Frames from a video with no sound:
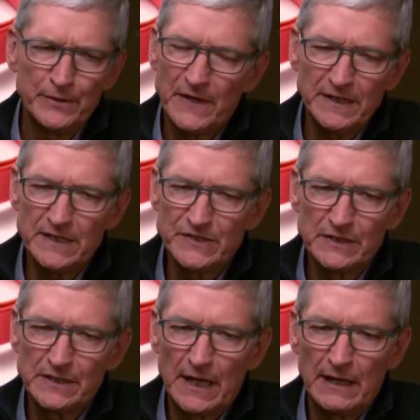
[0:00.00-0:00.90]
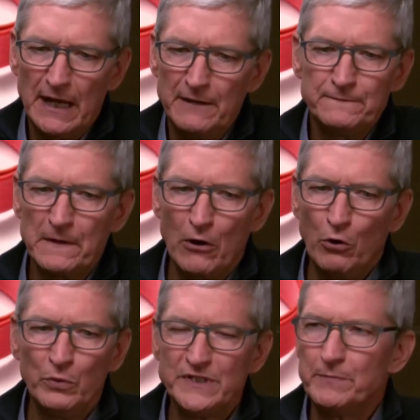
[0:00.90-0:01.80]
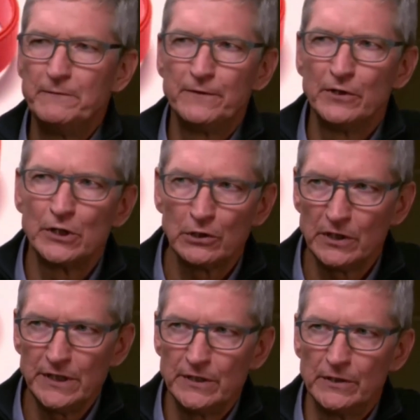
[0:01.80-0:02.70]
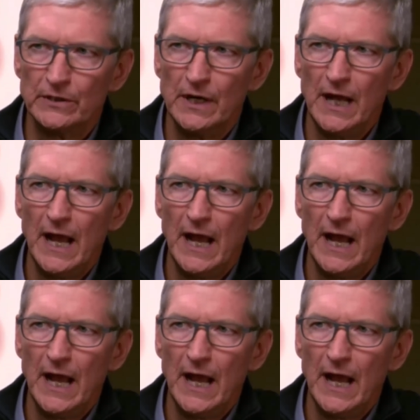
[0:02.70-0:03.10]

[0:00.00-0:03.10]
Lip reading: But that doesn't, I've always been very clear,